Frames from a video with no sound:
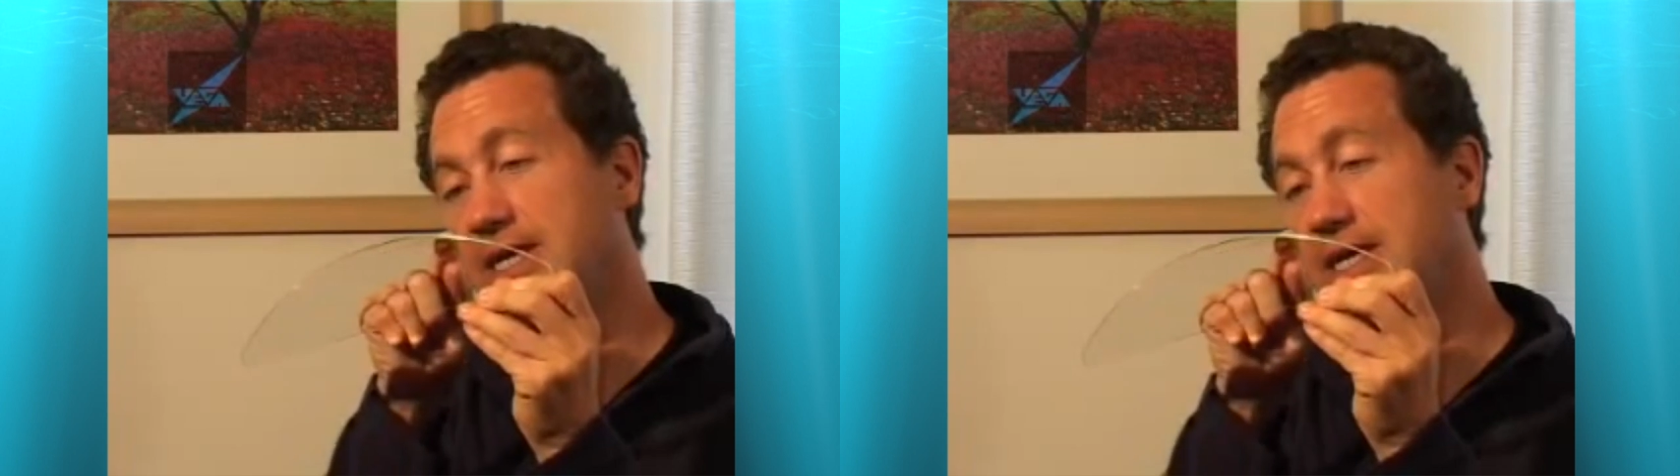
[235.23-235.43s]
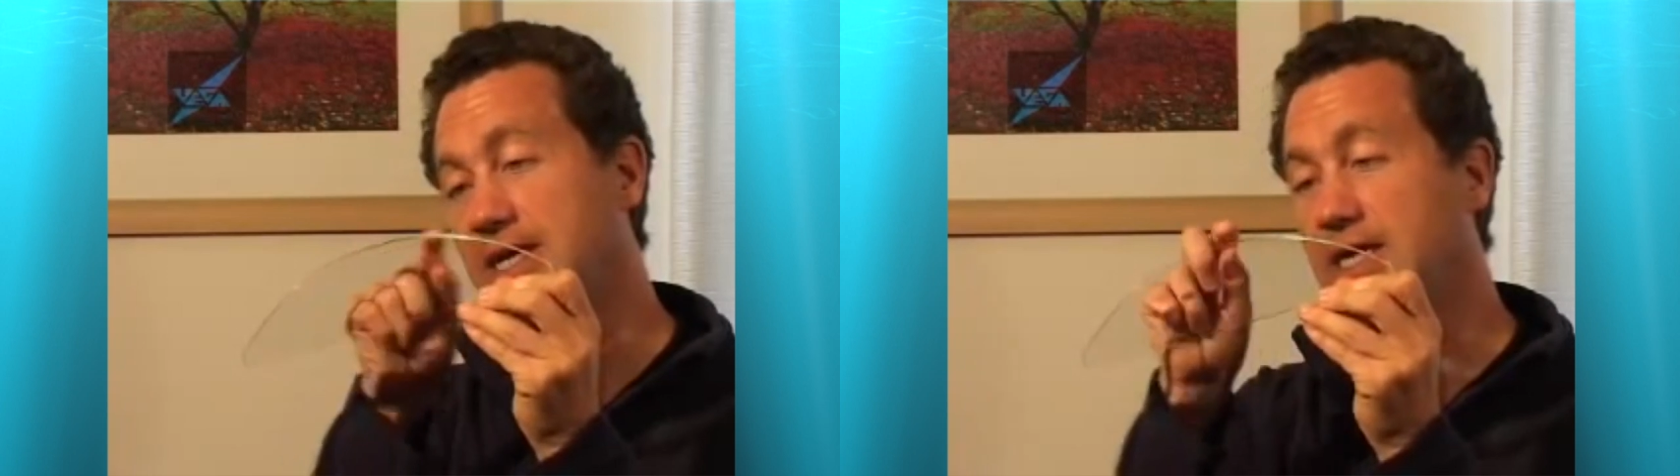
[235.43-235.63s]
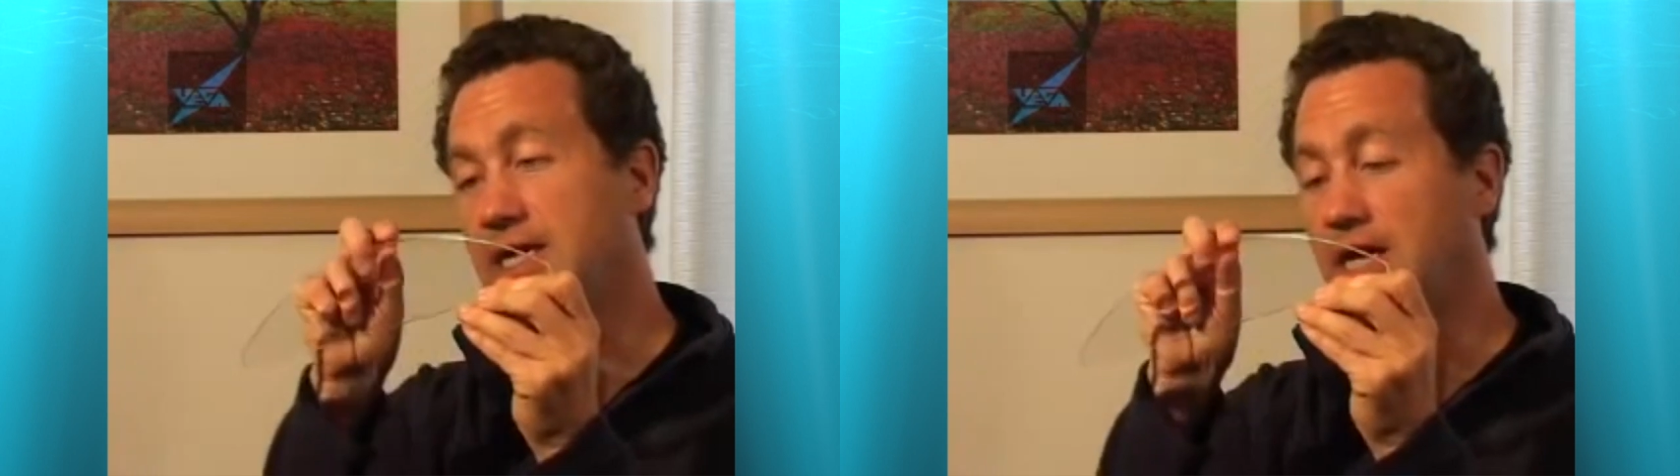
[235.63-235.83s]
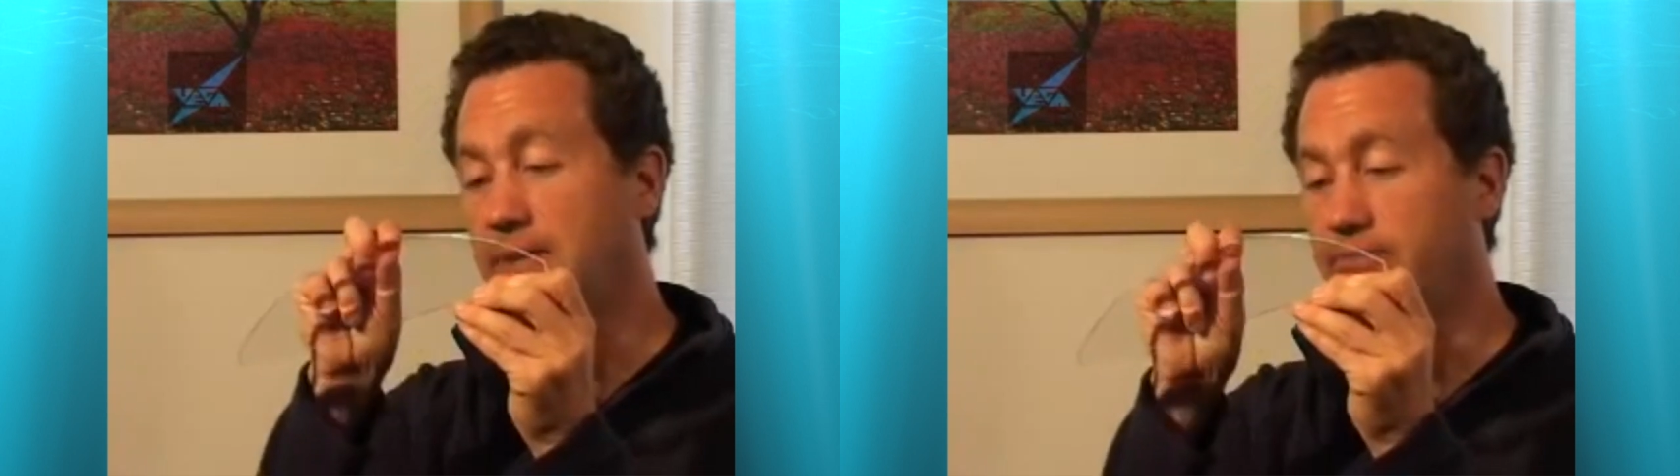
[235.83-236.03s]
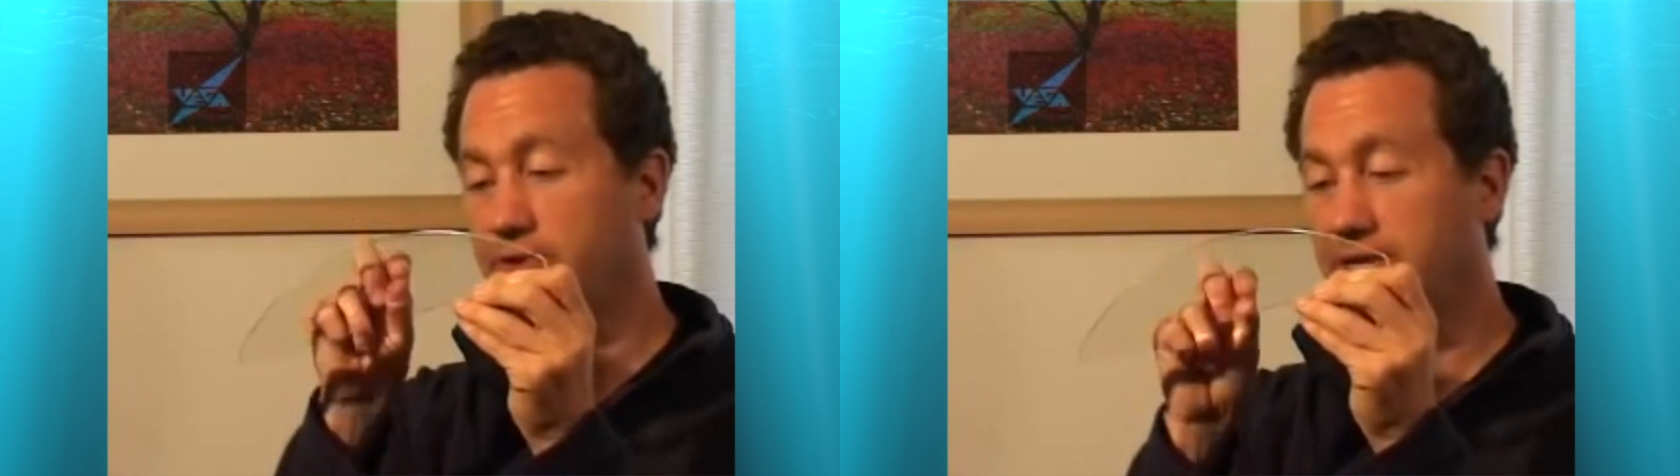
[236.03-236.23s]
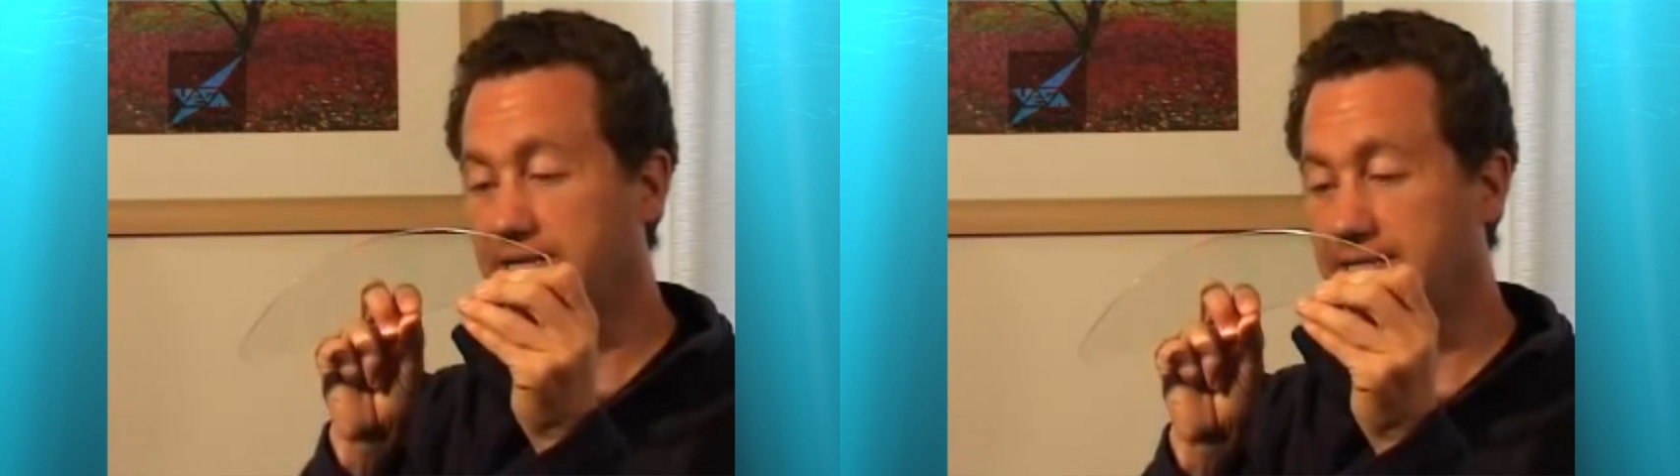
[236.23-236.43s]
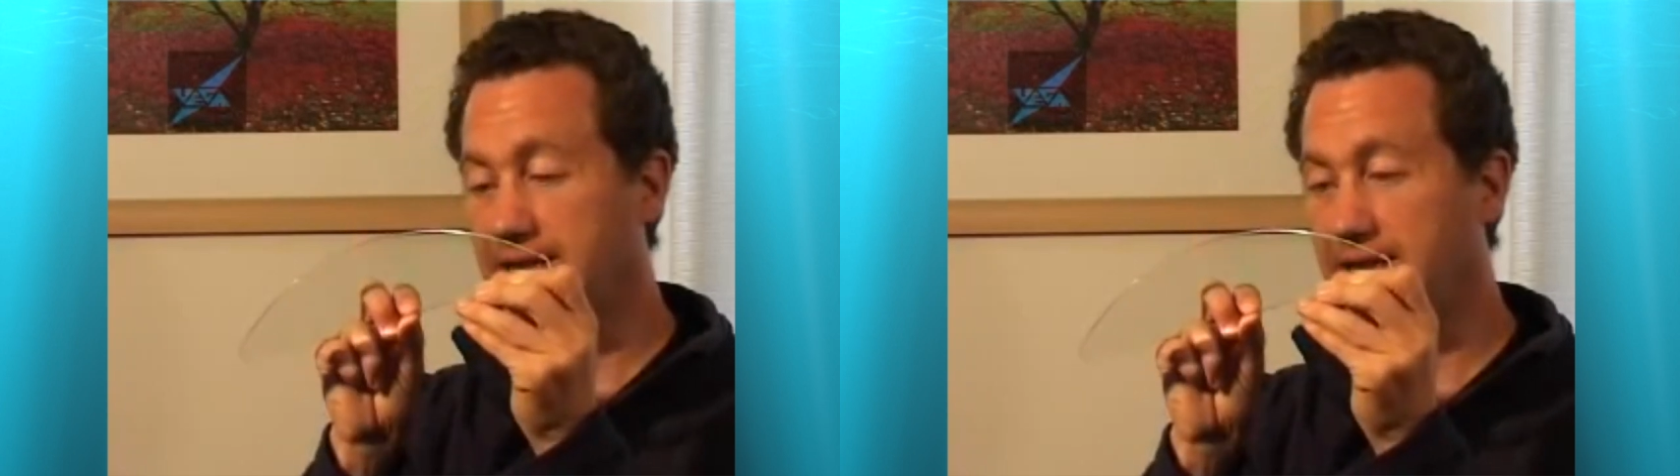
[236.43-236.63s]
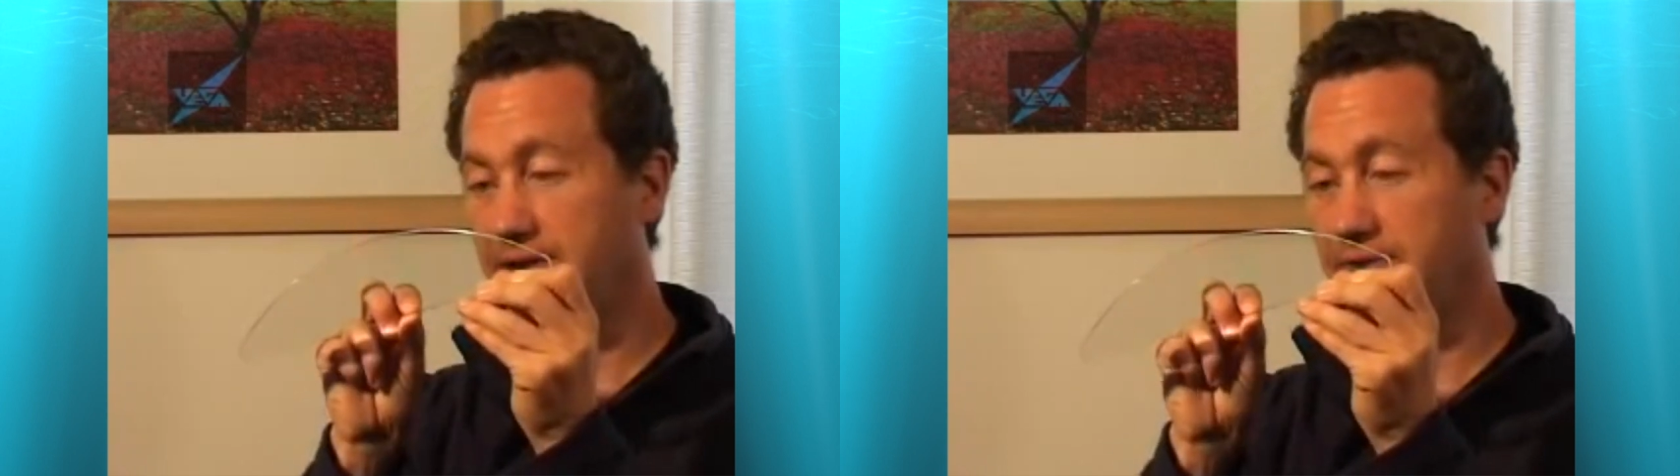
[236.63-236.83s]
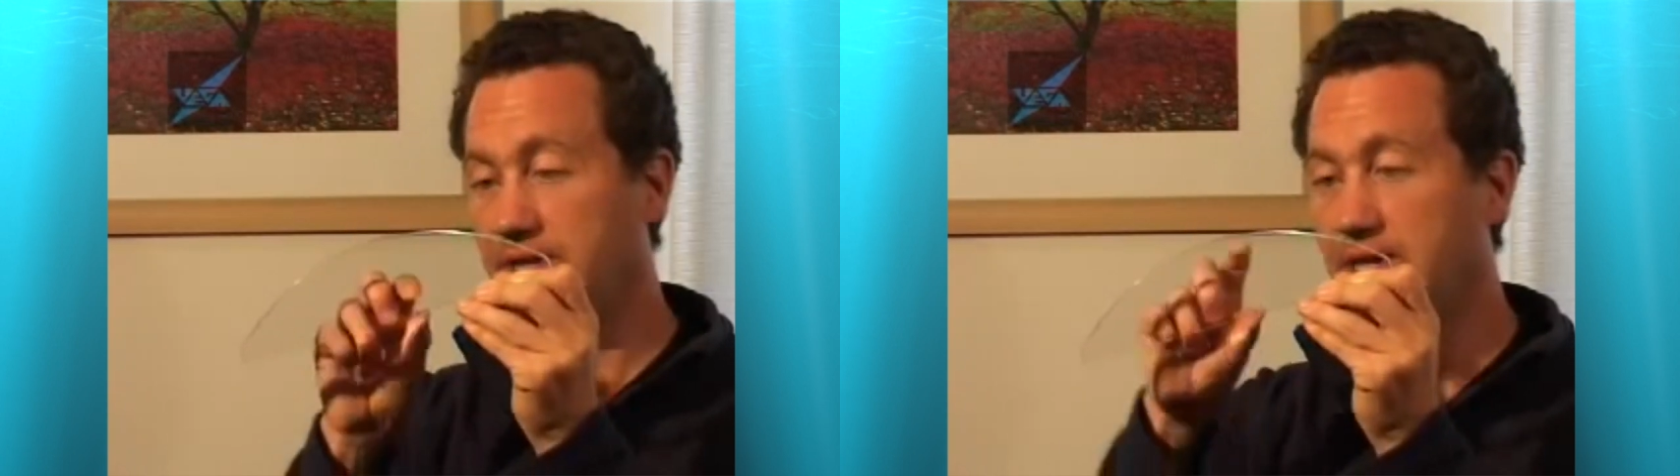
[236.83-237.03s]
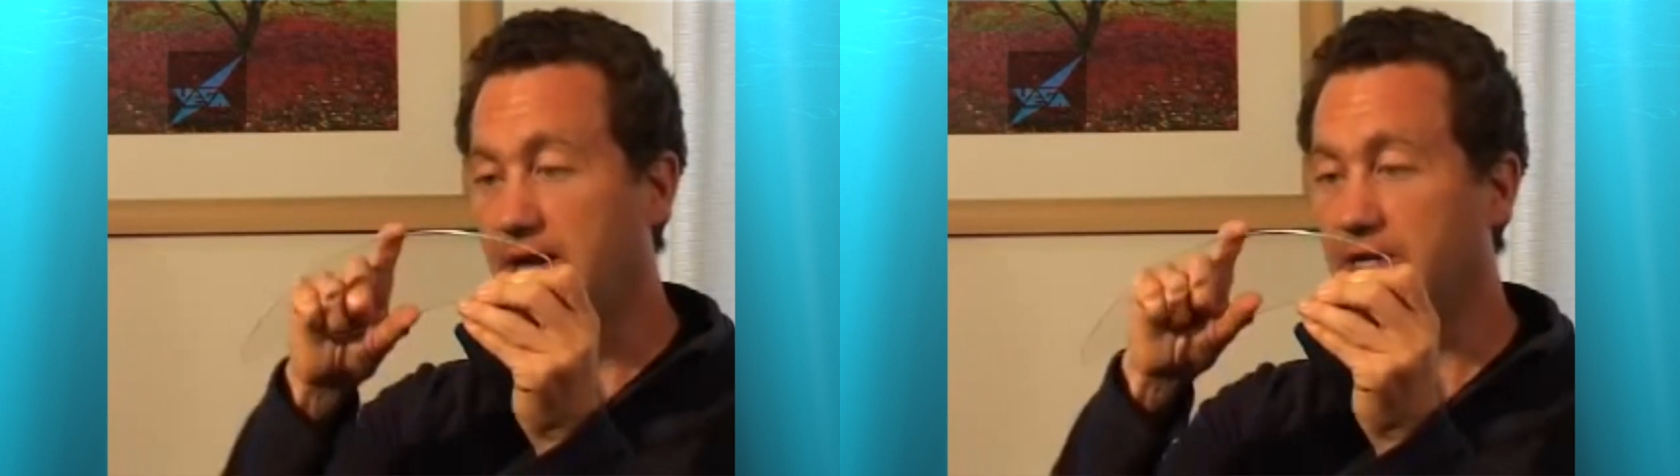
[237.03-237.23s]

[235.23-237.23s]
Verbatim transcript: here, and bring it down.